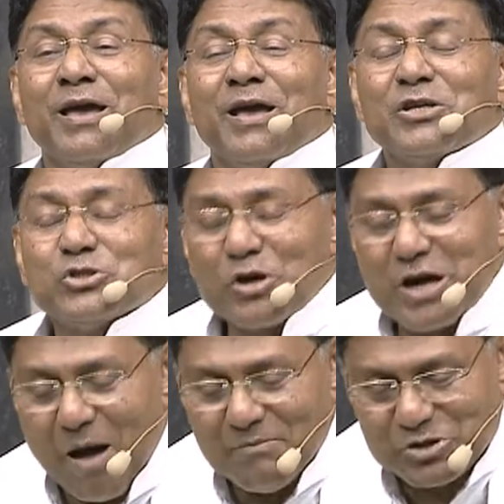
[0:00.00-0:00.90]
is to
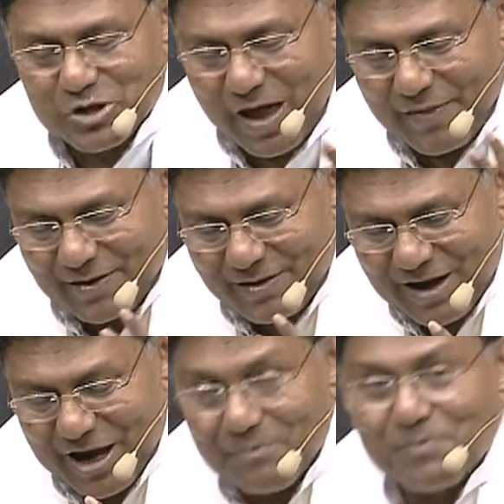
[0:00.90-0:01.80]
come together
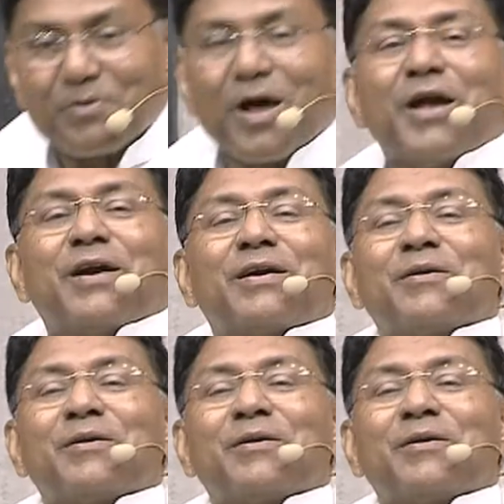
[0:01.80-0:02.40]
in prayer